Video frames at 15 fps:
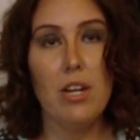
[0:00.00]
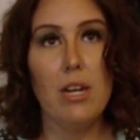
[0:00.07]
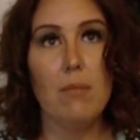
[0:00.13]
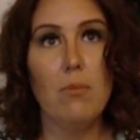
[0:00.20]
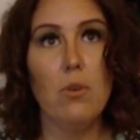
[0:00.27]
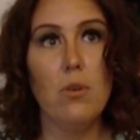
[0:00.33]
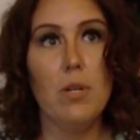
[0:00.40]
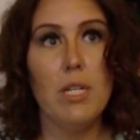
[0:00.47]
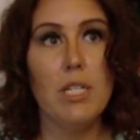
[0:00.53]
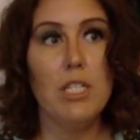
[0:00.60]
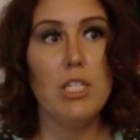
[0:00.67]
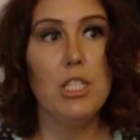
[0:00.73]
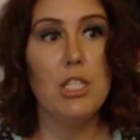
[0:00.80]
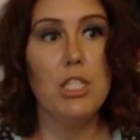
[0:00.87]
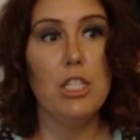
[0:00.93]
and I'm going
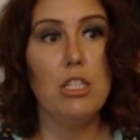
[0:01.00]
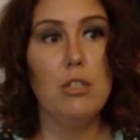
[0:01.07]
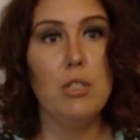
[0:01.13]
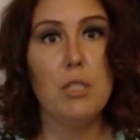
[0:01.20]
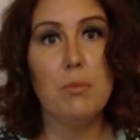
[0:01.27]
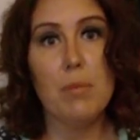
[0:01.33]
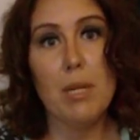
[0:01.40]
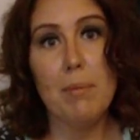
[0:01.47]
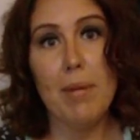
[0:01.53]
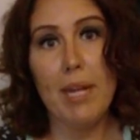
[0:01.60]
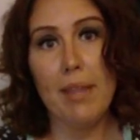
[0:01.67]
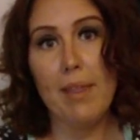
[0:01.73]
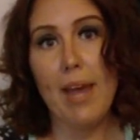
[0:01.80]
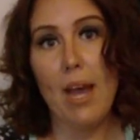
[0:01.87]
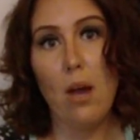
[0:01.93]
to spray
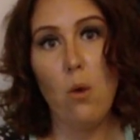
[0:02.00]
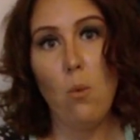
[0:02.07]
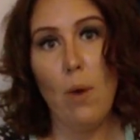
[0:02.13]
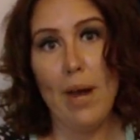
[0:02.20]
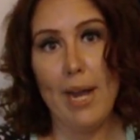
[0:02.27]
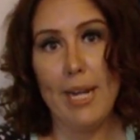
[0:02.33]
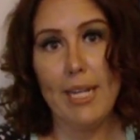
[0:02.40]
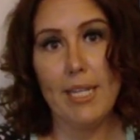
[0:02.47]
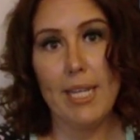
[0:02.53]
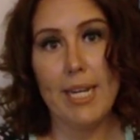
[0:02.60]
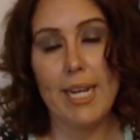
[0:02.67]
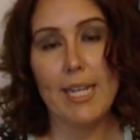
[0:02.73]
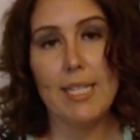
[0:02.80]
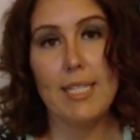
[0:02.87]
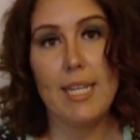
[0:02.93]
paint that white, like
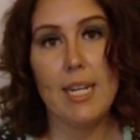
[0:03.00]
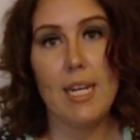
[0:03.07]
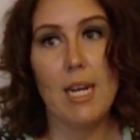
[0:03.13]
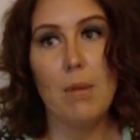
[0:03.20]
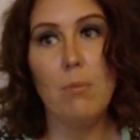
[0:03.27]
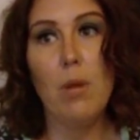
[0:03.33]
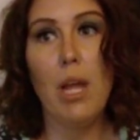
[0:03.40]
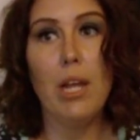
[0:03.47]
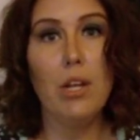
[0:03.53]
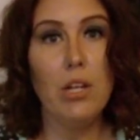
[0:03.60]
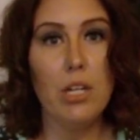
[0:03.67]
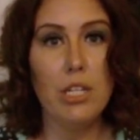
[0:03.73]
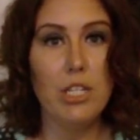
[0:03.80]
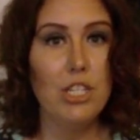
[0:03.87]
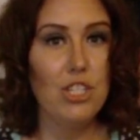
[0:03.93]
I said, and I'm probably
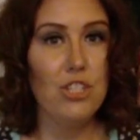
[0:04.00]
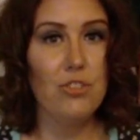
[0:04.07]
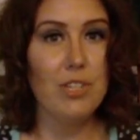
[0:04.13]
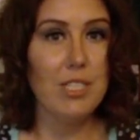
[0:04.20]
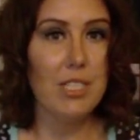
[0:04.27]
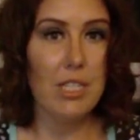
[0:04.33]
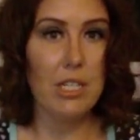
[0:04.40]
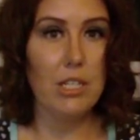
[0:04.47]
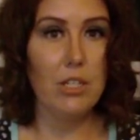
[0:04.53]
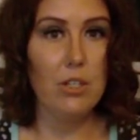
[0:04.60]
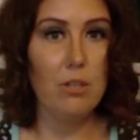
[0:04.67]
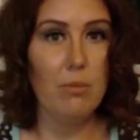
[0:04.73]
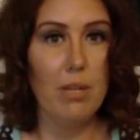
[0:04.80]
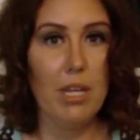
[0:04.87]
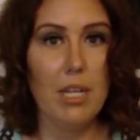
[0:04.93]
going to distress it a
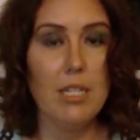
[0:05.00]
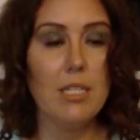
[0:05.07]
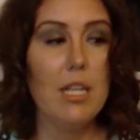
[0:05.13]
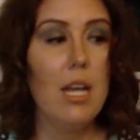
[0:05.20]
little bit.